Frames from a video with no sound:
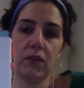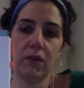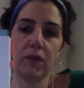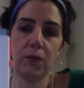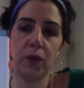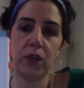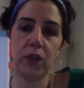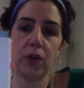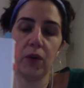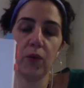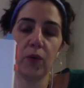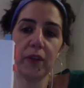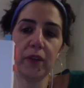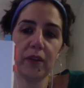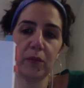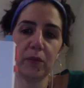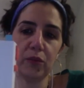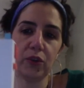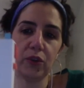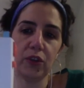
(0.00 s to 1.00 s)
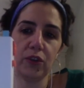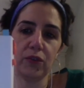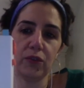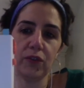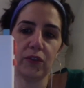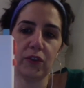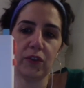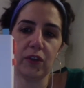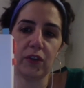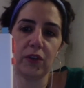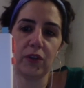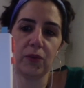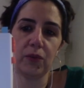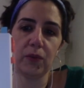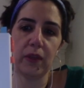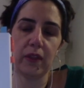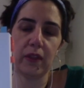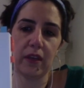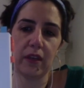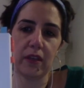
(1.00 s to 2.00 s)
when you open the book, you start
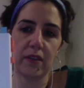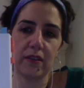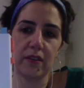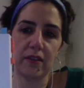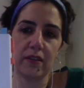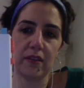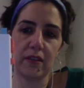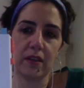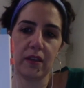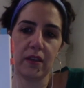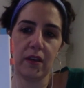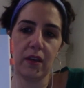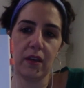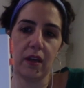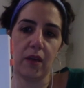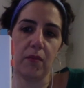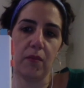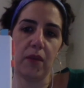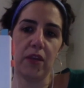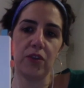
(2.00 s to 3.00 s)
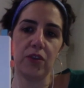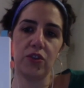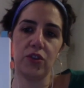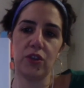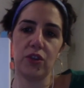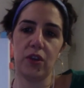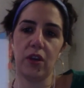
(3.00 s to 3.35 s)
with this image.